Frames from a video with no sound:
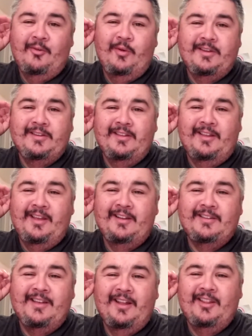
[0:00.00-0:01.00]
Recently, I
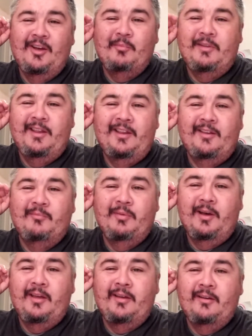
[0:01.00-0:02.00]
just got nominated
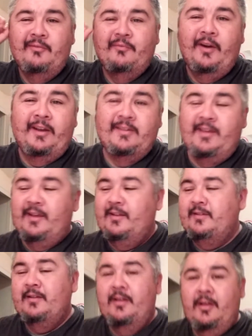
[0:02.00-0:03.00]
by Frank's
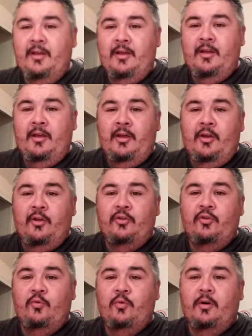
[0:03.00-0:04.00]
Kids
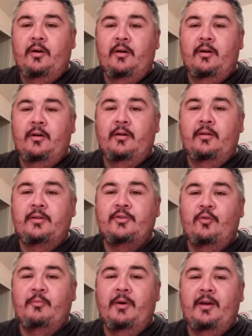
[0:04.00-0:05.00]
to
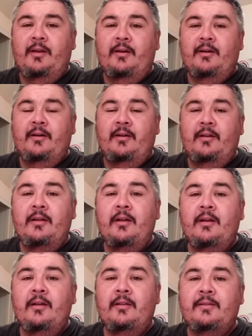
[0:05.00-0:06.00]
show my
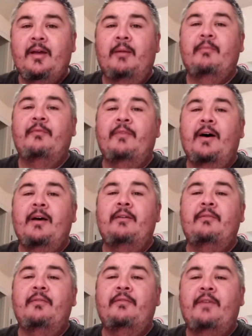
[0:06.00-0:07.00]
top
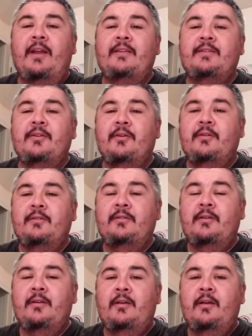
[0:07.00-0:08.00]
5 fantasy
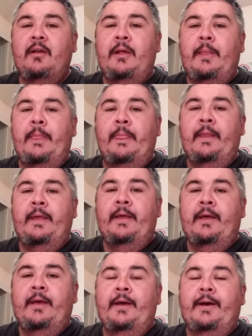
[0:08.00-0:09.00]
cars.
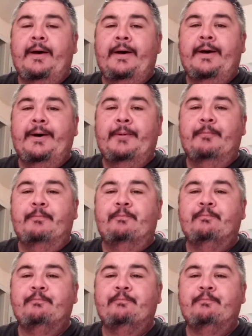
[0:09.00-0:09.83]
Um,